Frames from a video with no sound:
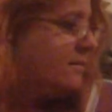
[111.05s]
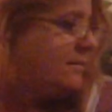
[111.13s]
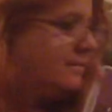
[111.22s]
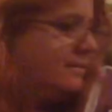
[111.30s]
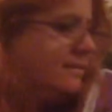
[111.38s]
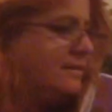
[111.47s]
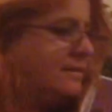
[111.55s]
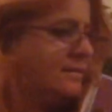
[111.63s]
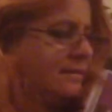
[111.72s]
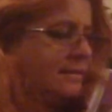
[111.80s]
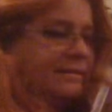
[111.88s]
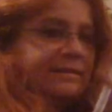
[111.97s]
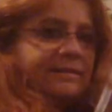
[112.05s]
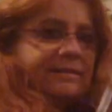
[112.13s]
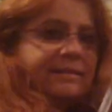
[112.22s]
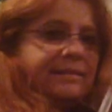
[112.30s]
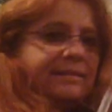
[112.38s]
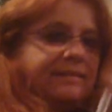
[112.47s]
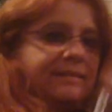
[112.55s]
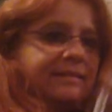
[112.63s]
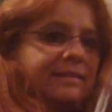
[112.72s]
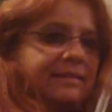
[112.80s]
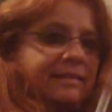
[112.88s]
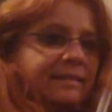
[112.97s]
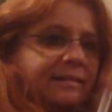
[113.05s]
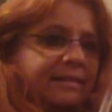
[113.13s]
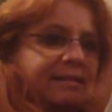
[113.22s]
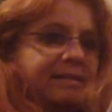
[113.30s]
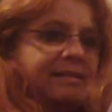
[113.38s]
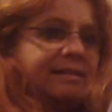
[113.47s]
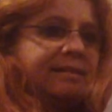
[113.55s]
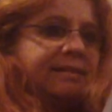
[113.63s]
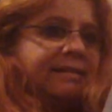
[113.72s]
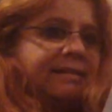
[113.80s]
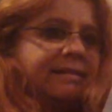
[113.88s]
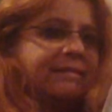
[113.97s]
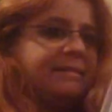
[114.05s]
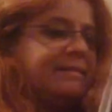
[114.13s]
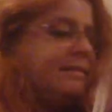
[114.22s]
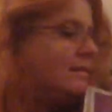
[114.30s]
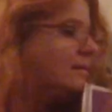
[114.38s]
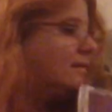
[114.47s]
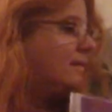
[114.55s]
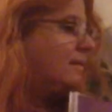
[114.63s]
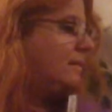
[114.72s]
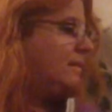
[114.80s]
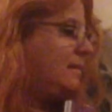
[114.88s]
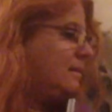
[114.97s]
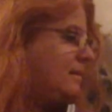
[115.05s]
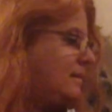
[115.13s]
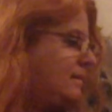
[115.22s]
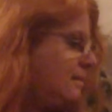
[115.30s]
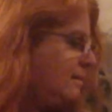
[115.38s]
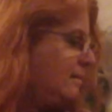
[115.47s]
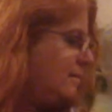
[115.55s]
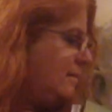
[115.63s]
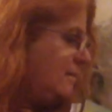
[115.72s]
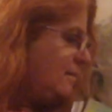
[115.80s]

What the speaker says: No one is speaking in this clip.